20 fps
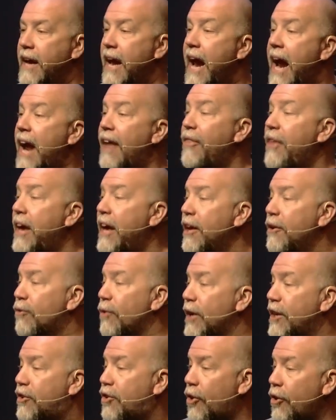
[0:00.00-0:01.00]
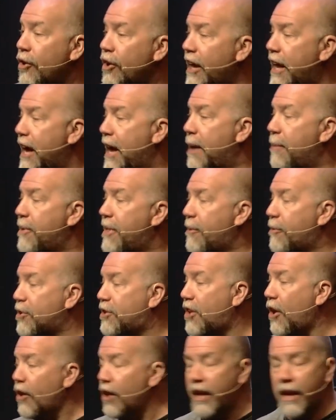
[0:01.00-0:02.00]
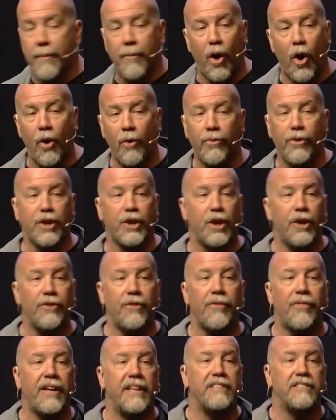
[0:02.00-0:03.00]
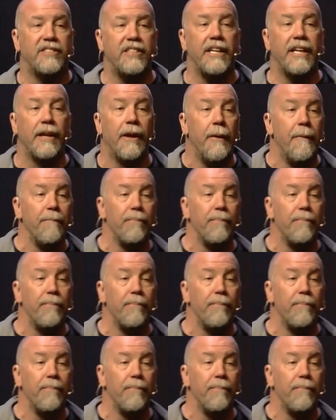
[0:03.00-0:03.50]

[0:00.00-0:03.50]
And they had returned to him and they were telling him all the good that they had seen,